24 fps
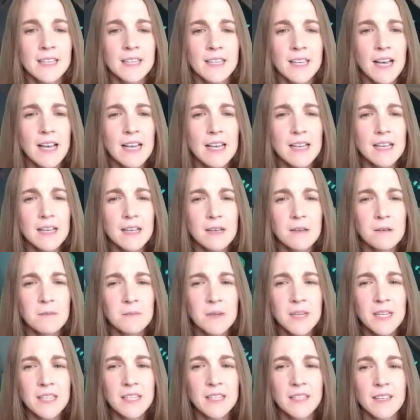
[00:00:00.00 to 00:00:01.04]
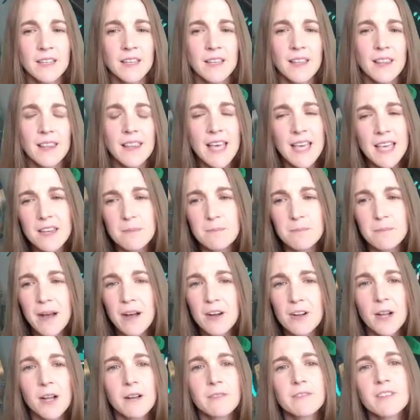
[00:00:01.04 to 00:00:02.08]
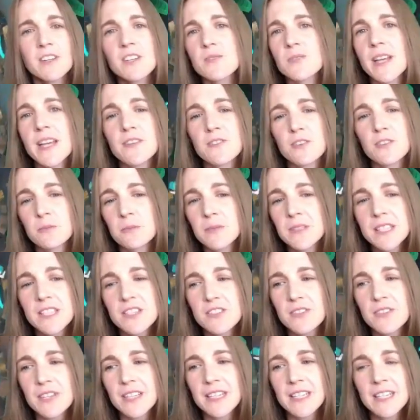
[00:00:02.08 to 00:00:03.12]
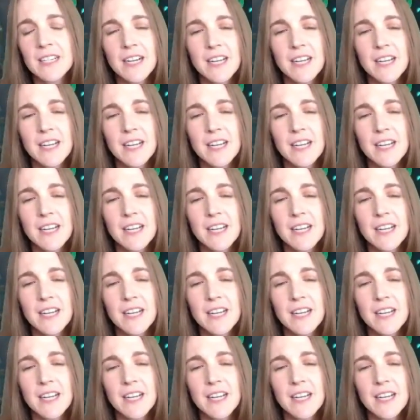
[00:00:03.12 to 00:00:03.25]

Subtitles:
That about covers what I normally do here.